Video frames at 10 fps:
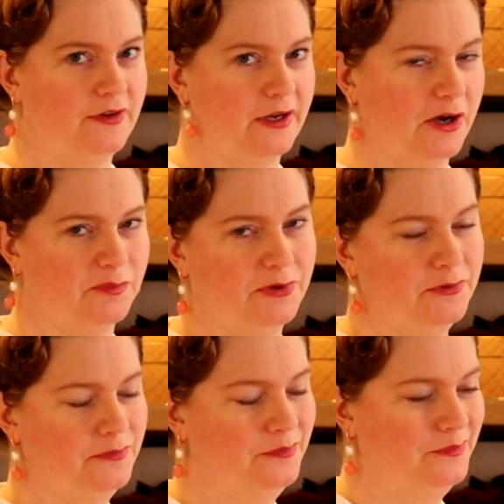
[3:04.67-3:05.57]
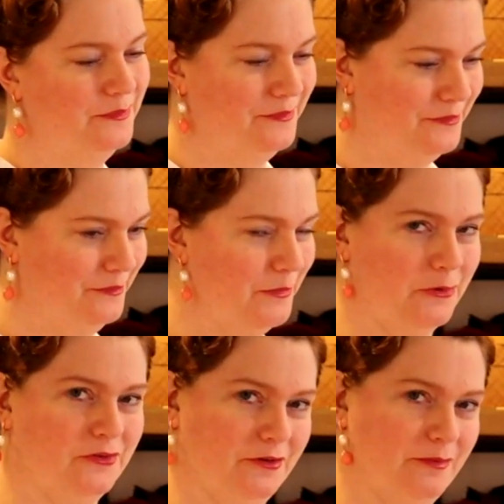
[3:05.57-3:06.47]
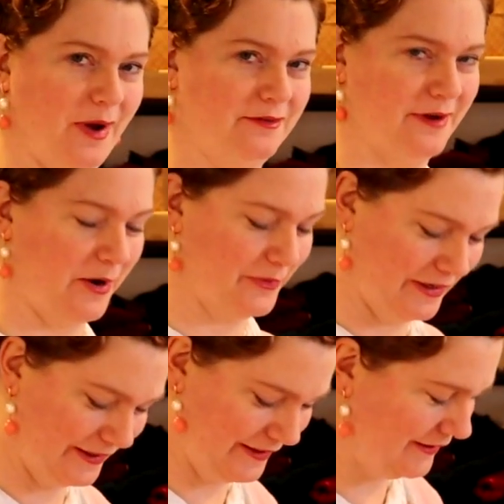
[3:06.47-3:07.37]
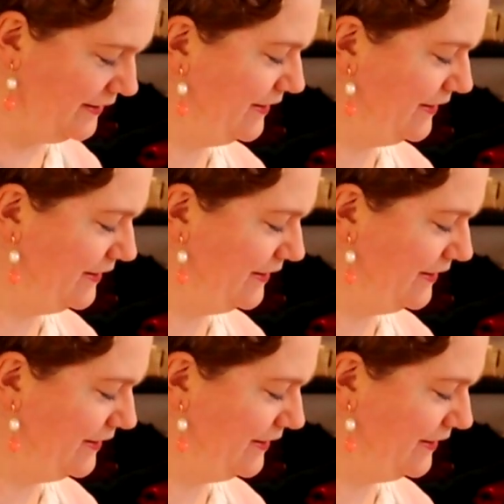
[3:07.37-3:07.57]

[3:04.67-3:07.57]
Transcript: take up most of my fabric.